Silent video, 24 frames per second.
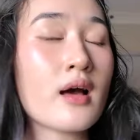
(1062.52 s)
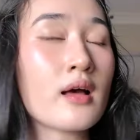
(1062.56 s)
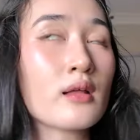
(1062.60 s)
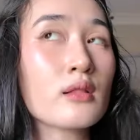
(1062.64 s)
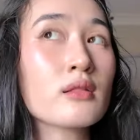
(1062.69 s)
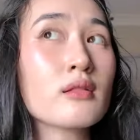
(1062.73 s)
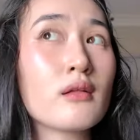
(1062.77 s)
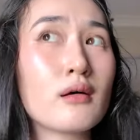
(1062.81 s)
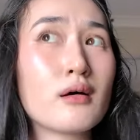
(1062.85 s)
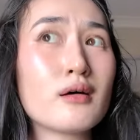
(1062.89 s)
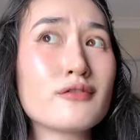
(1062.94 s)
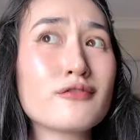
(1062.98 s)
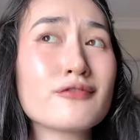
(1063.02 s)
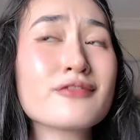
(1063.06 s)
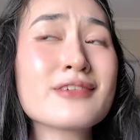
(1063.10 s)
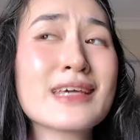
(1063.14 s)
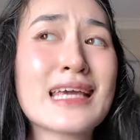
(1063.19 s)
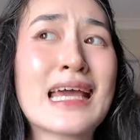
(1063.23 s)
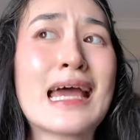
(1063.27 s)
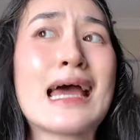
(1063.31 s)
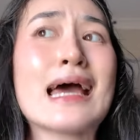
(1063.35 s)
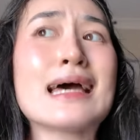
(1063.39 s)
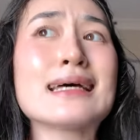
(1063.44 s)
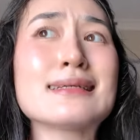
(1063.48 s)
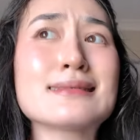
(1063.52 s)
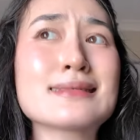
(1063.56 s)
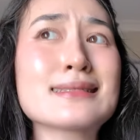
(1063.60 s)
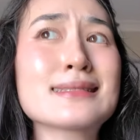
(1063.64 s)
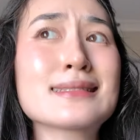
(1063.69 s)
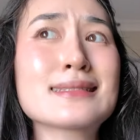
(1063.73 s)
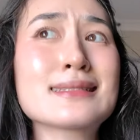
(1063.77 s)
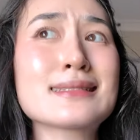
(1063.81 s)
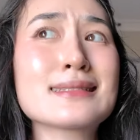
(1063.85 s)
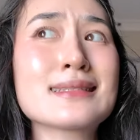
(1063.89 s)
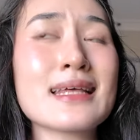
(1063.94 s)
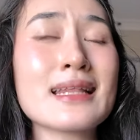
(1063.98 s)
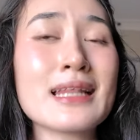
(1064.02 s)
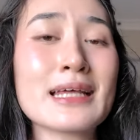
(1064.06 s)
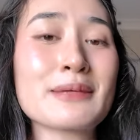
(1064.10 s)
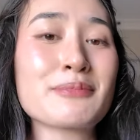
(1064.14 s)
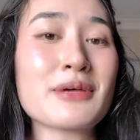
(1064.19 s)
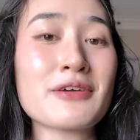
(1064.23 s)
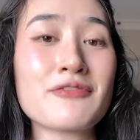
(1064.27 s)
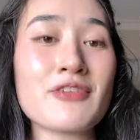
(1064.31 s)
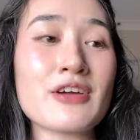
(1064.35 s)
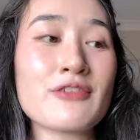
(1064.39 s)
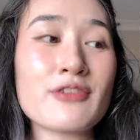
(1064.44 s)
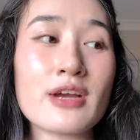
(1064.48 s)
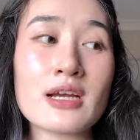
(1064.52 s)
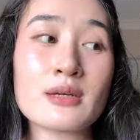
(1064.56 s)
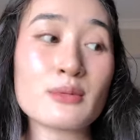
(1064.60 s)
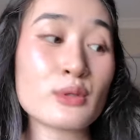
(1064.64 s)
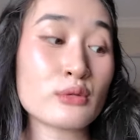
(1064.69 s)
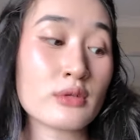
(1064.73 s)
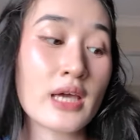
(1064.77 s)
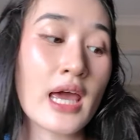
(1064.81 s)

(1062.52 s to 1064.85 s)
I love cats. They're like my favorite animal,